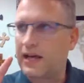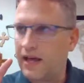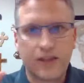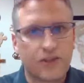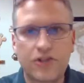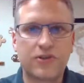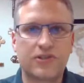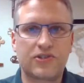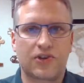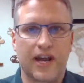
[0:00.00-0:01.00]
I think The
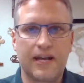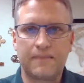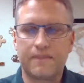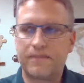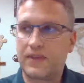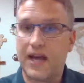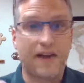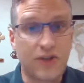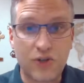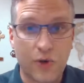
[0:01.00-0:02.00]
Chosen is great.
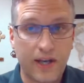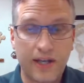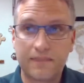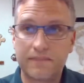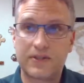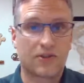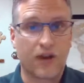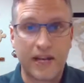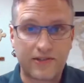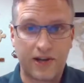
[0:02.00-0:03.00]
I've enjoyed it. It's a
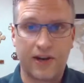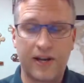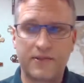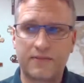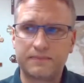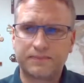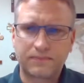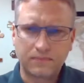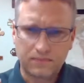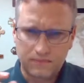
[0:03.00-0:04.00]
great series,
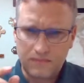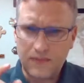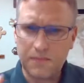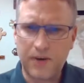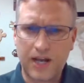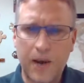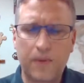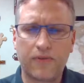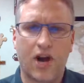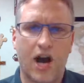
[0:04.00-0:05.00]
but a
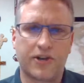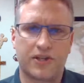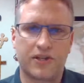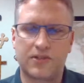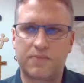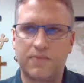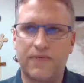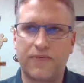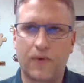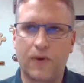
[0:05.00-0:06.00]
couple of cautions
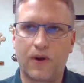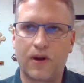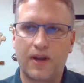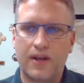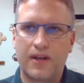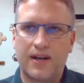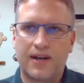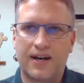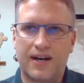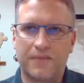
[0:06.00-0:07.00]
before
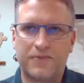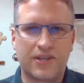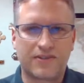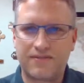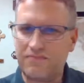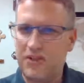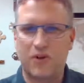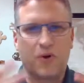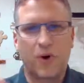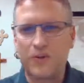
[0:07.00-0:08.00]
just
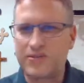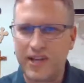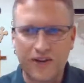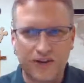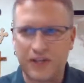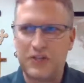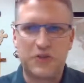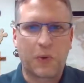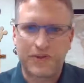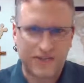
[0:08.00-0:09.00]
wholesale
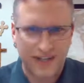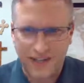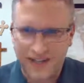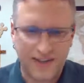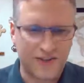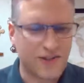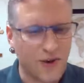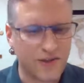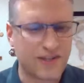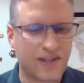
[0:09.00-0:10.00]
endorsing The
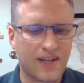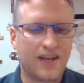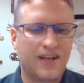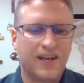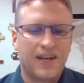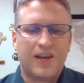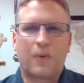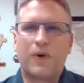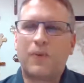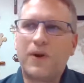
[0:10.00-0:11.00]
Chosen.
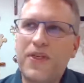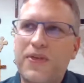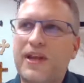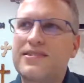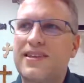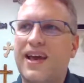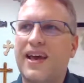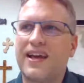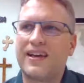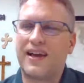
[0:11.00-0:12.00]
One of the things
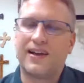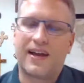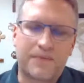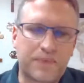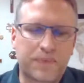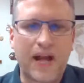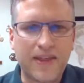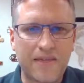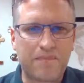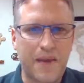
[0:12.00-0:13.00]
that
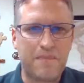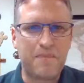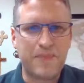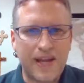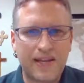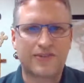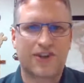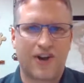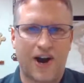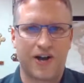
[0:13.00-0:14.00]
probably my
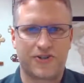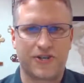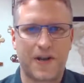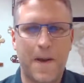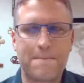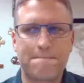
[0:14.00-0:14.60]
biggest caution